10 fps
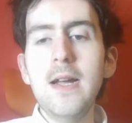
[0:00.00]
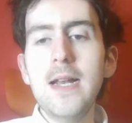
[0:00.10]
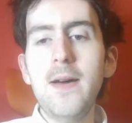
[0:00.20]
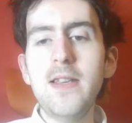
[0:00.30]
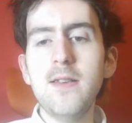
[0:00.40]

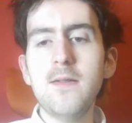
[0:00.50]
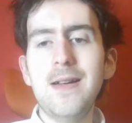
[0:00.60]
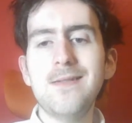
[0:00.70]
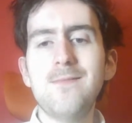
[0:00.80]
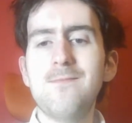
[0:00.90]
Now he's just
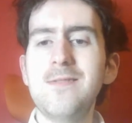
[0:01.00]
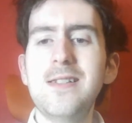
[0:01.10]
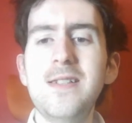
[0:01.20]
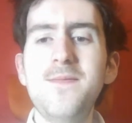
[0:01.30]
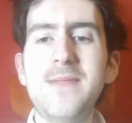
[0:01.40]
like
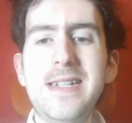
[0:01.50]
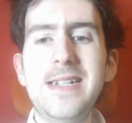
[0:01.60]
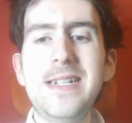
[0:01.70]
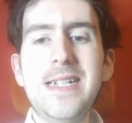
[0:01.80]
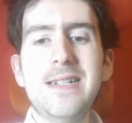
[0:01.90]
trying to
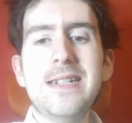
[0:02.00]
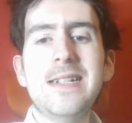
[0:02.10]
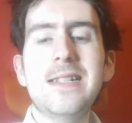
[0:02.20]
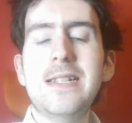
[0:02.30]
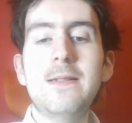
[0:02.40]
defame Catching.